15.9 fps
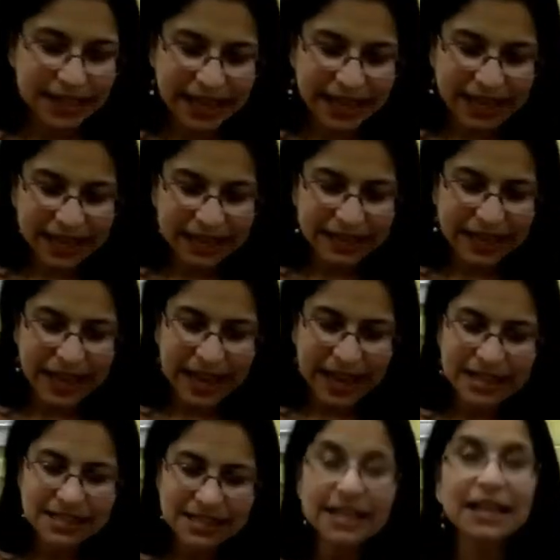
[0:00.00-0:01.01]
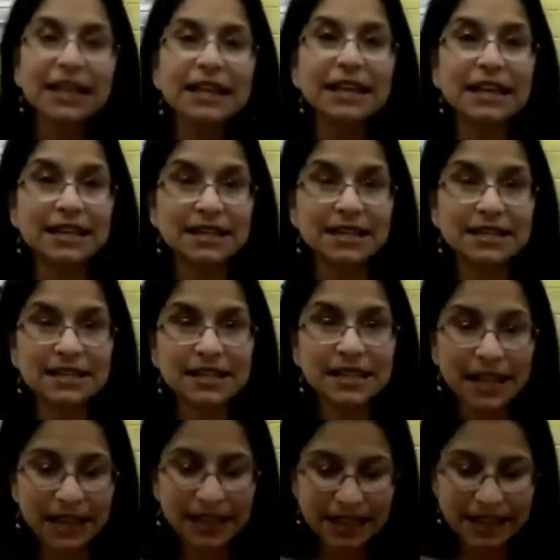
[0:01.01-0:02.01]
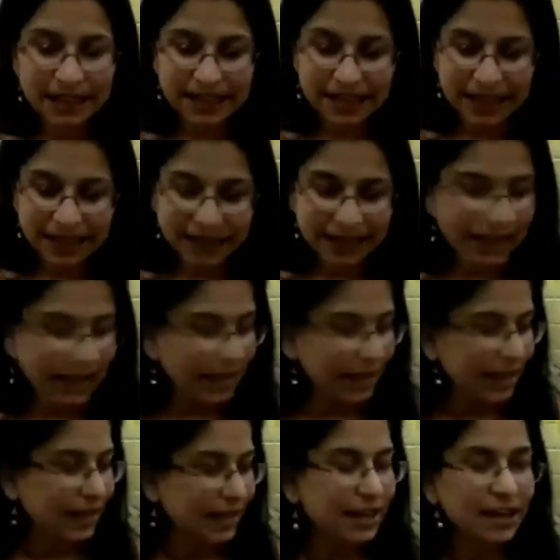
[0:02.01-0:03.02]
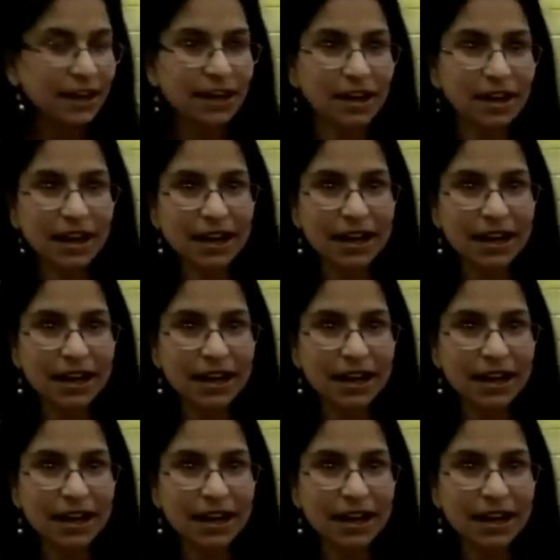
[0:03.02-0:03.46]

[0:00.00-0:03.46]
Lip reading: And as it is getting heated here,